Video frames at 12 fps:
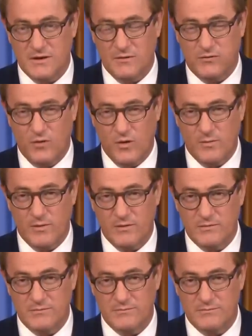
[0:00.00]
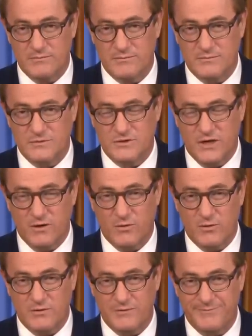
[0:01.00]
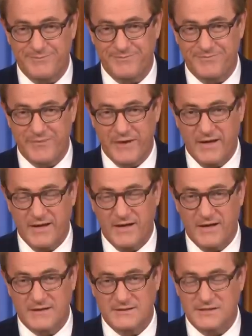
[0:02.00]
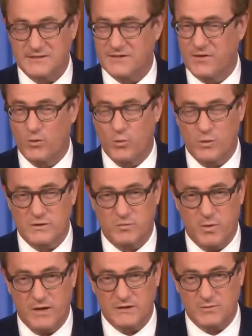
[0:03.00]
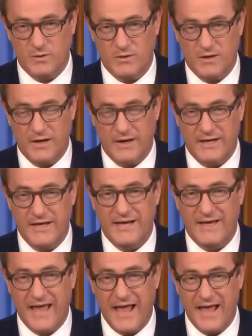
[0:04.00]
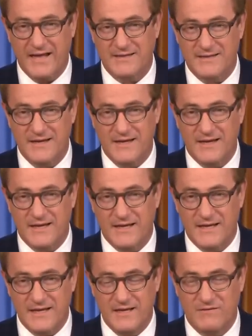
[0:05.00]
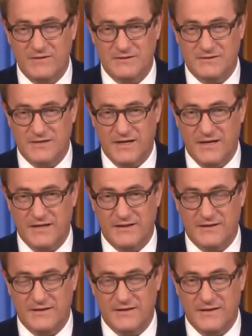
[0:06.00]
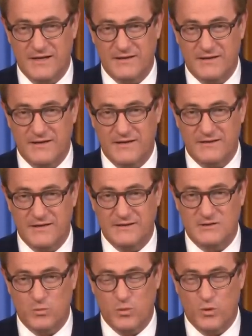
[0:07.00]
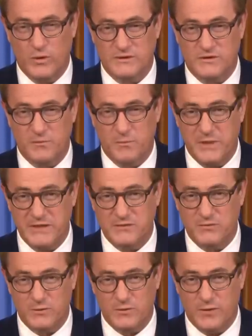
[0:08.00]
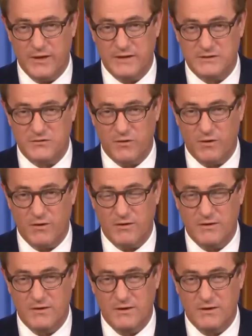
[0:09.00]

a former general just in the worst possible light. He can't even say that, that, that he supports a peaceful transfer